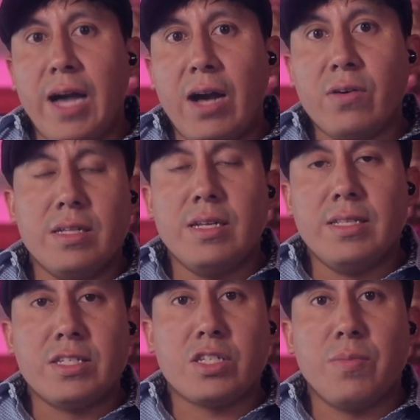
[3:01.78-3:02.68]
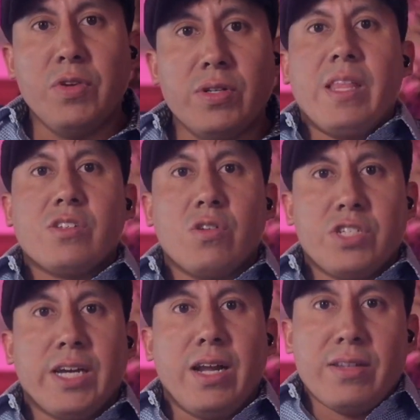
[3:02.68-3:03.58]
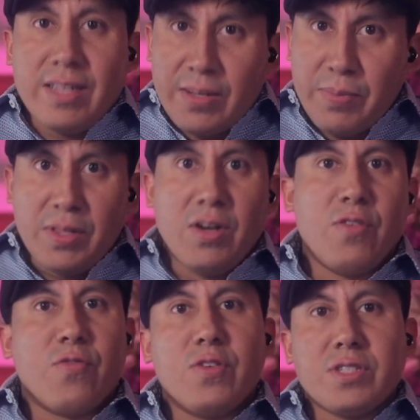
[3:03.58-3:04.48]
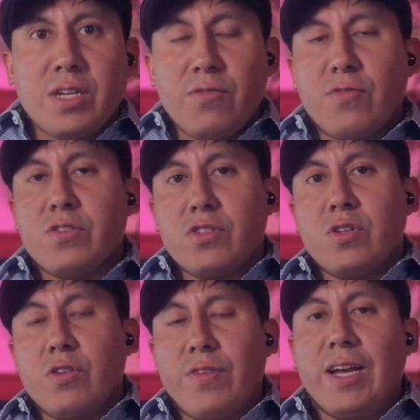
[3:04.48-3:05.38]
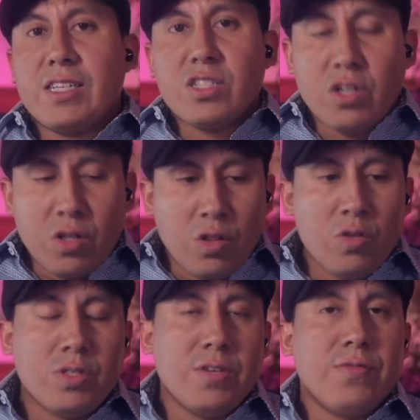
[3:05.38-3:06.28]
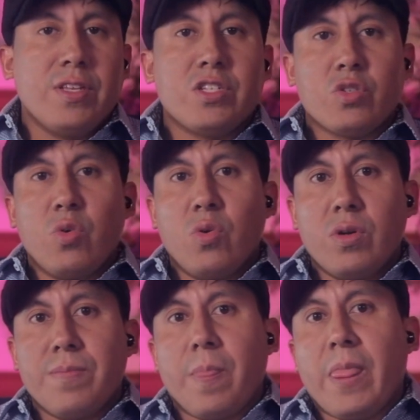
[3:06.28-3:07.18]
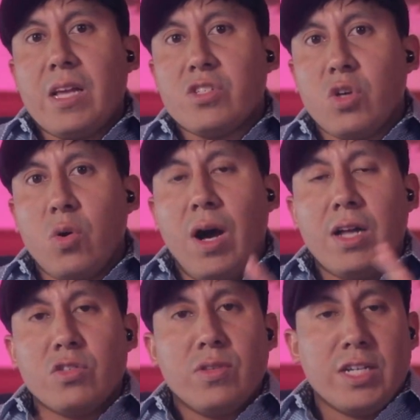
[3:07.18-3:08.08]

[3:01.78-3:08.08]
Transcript: out in this community. So check it out in the link below. First come, first serve, exclusive Discord. So on to the next